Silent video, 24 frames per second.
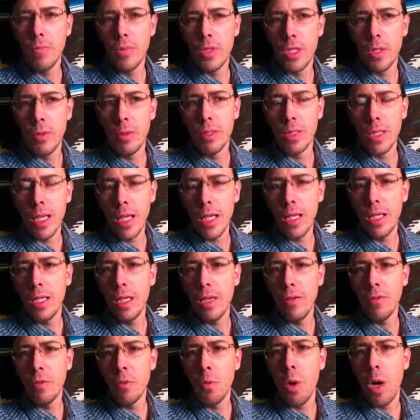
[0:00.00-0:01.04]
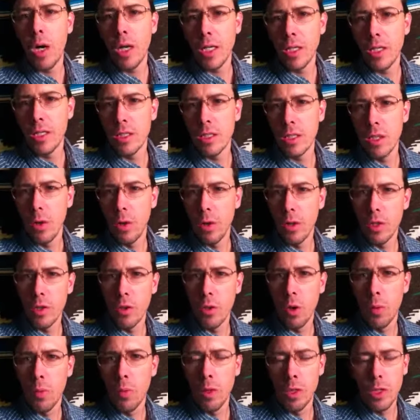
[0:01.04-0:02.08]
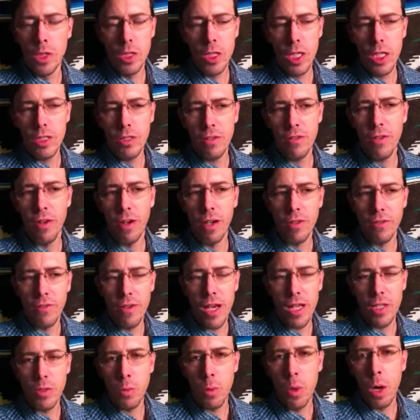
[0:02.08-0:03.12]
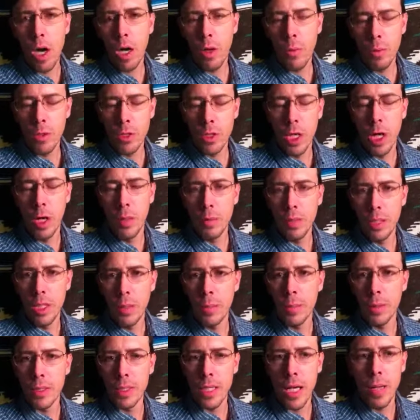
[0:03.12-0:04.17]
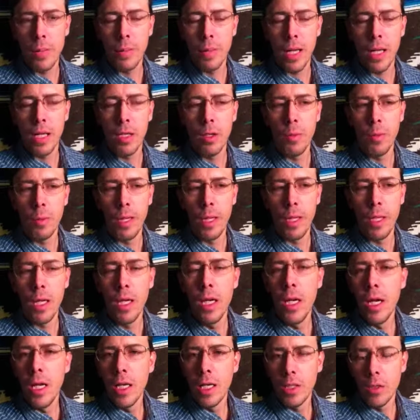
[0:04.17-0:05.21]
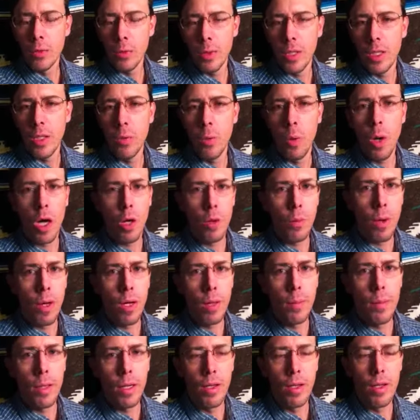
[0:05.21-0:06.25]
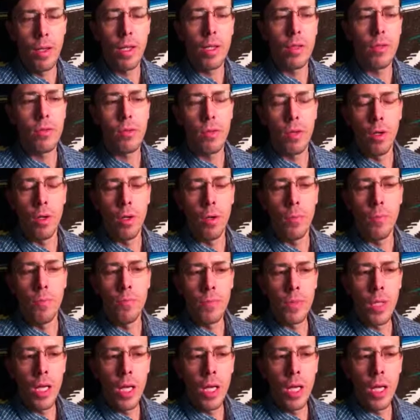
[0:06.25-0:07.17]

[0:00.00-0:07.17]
She was kind of even walking slower than normal because she has a fairly fast walk, which helped keep her time down a little bit because we did walk quite a bit of this. So